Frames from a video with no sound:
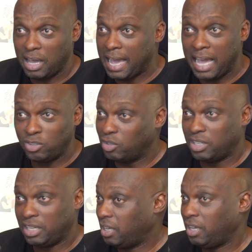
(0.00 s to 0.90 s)
I don't
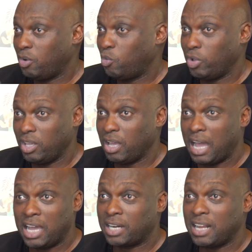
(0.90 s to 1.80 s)
care.
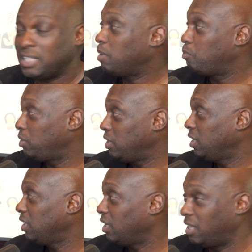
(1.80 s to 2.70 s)
I'd rather
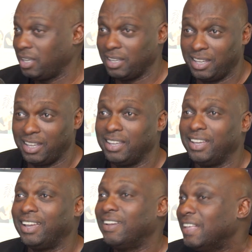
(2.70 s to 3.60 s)
be
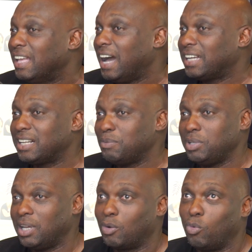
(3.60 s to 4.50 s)
like,